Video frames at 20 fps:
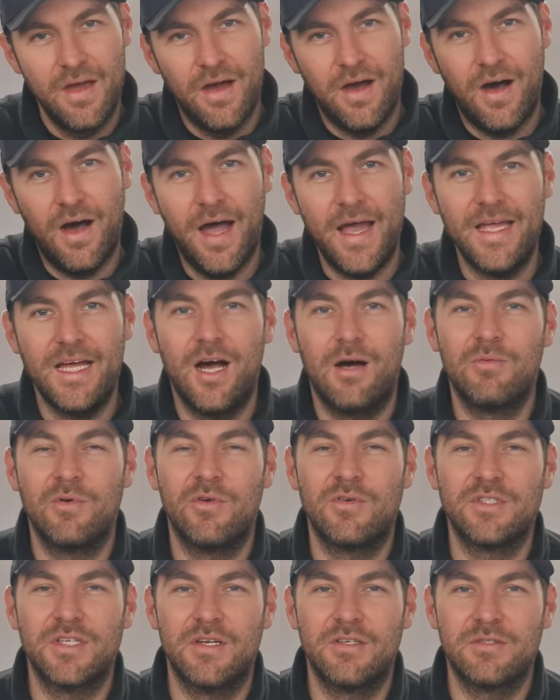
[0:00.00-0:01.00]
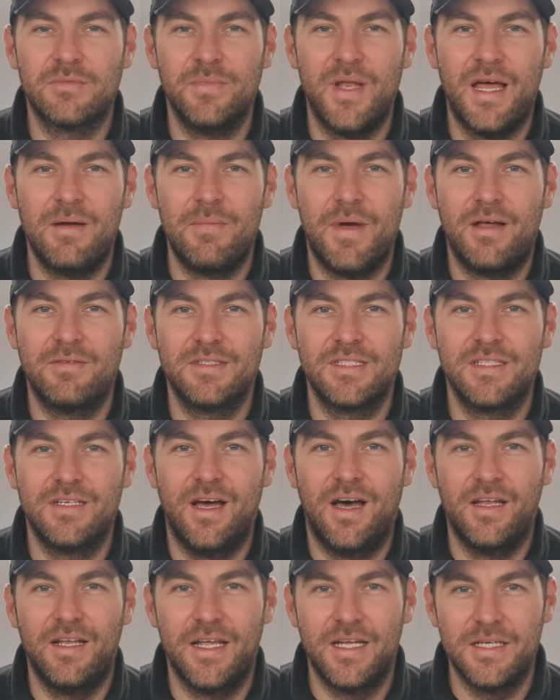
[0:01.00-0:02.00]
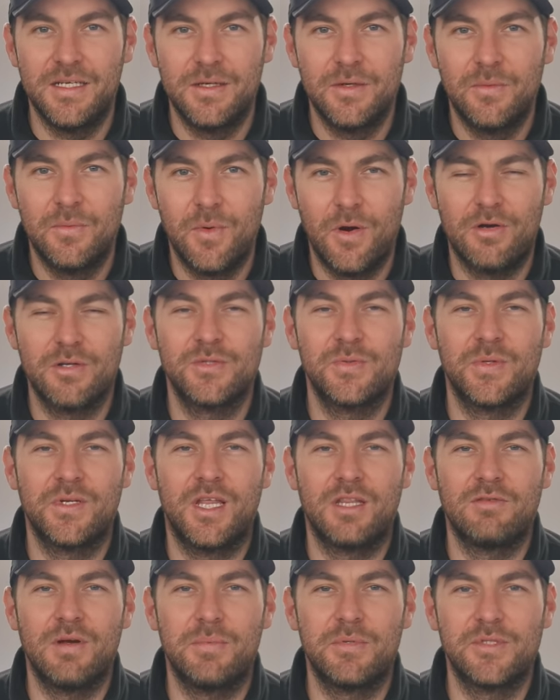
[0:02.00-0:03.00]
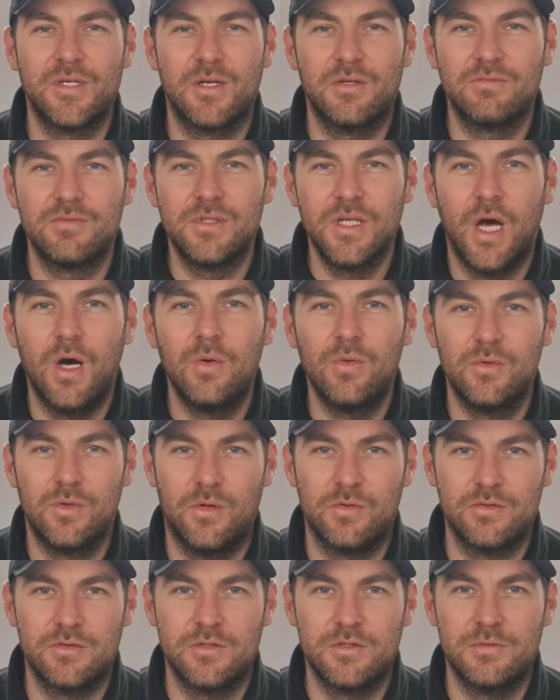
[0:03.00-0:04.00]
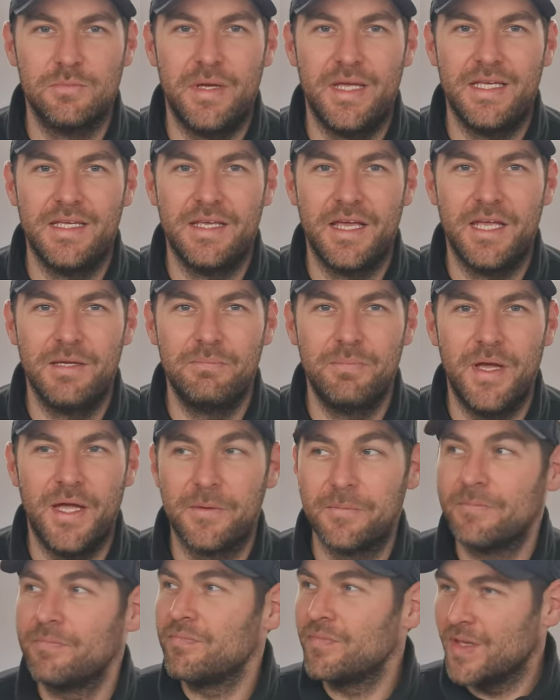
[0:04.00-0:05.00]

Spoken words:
Hi, I'm Lawrence Edison, Black Mountain Honey. Welcome to another episode of No Nonsense Beekeeping.